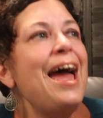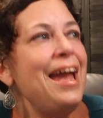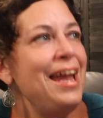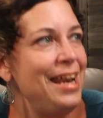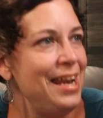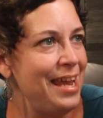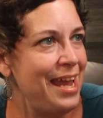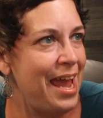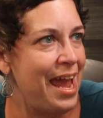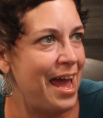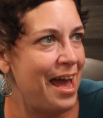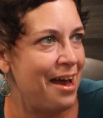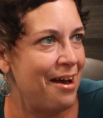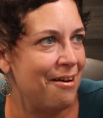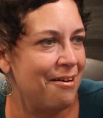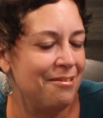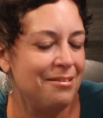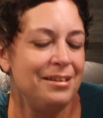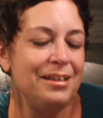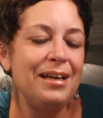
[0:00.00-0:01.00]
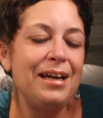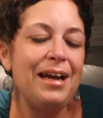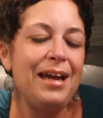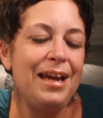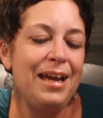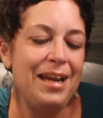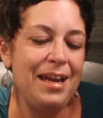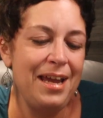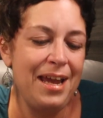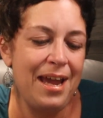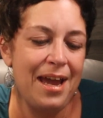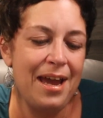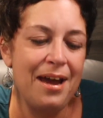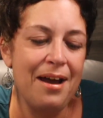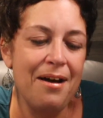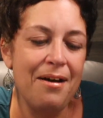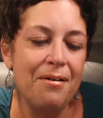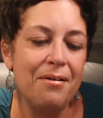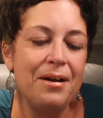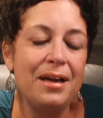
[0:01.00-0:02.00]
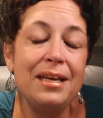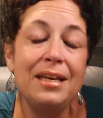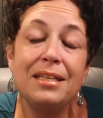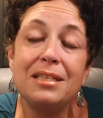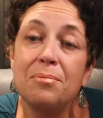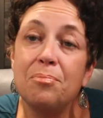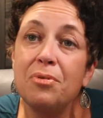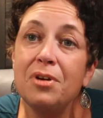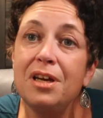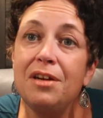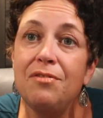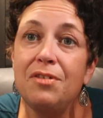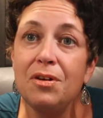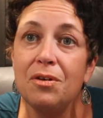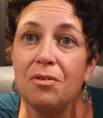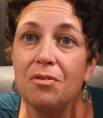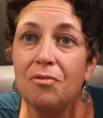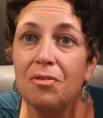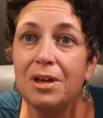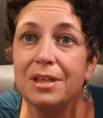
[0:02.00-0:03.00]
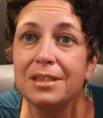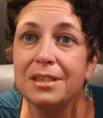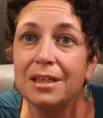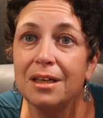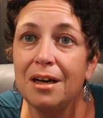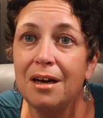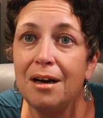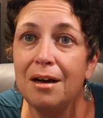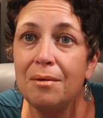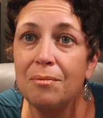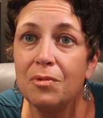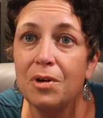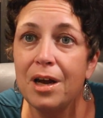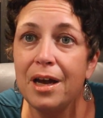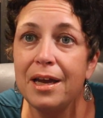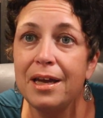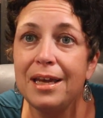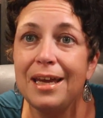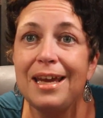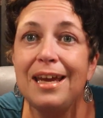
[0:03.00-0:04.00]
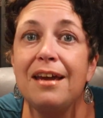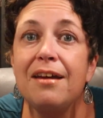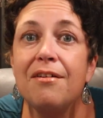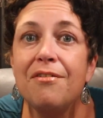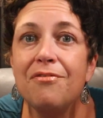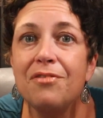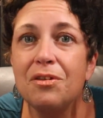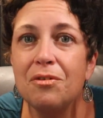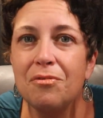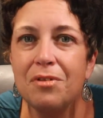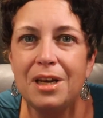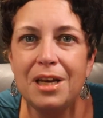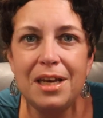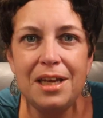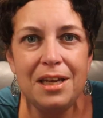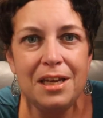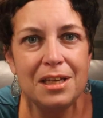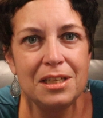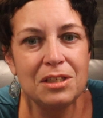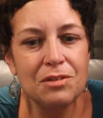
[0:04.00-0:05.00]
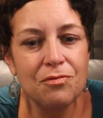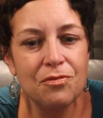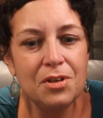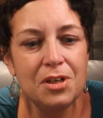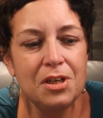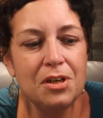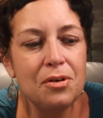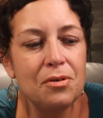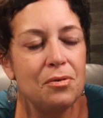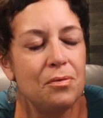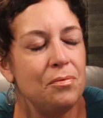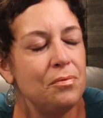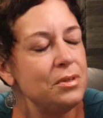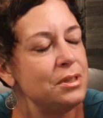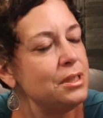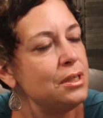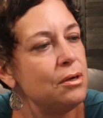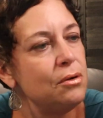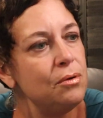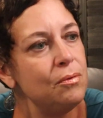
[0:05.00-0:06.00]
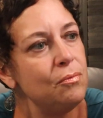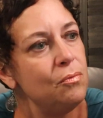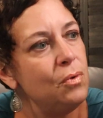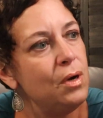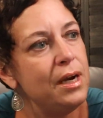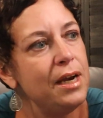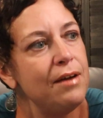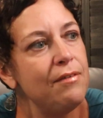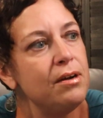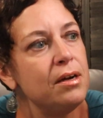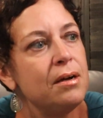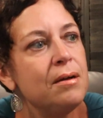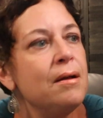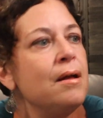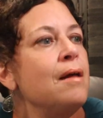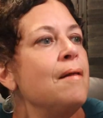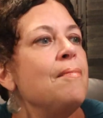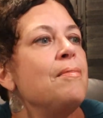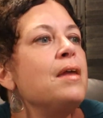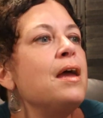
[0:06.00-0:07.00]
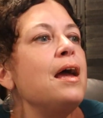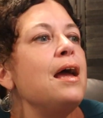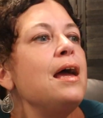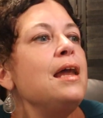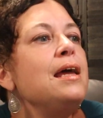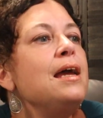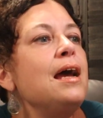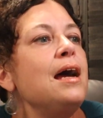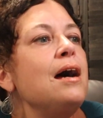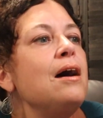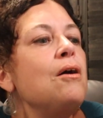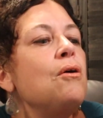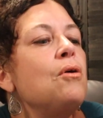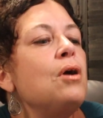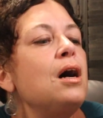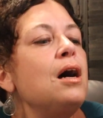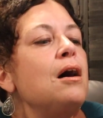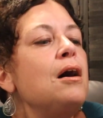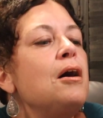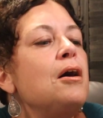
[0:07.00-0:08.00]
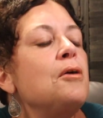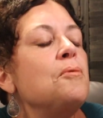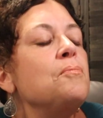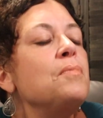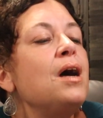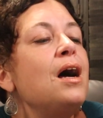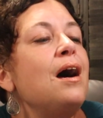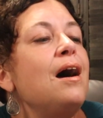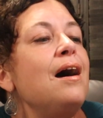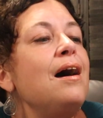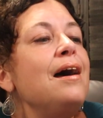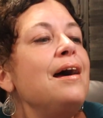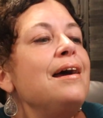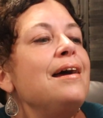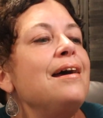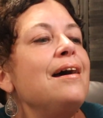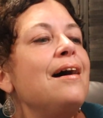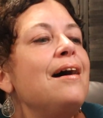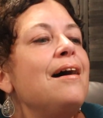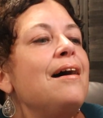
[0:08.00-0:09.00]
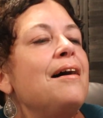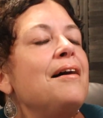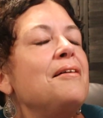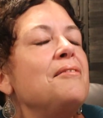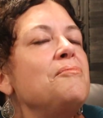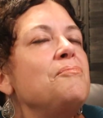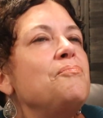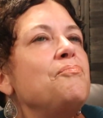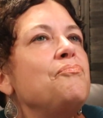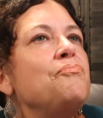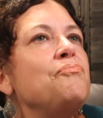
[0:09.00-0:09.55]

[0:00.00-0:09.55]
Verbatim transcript: anyhow, anyhow, and it's a preview of what's to come, right? If the reading is for you, so whatever. Anyhow, um, I. Uh,